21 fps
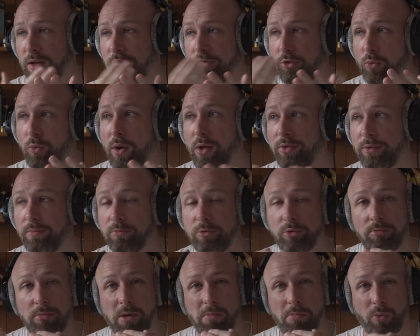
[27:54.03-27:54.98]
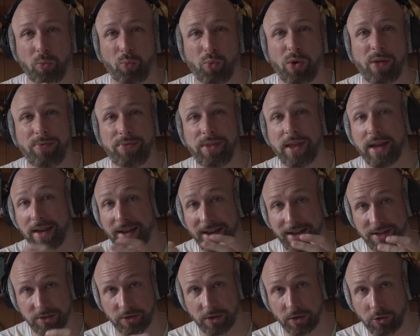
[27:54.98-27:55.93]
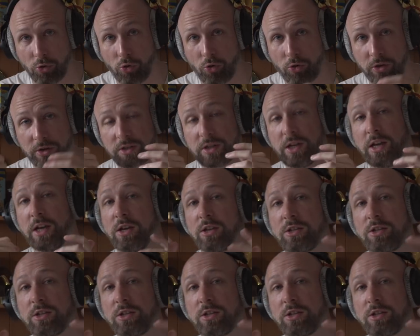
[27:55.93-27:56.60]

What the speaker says: if you want them to remember one thing, it's the chorus.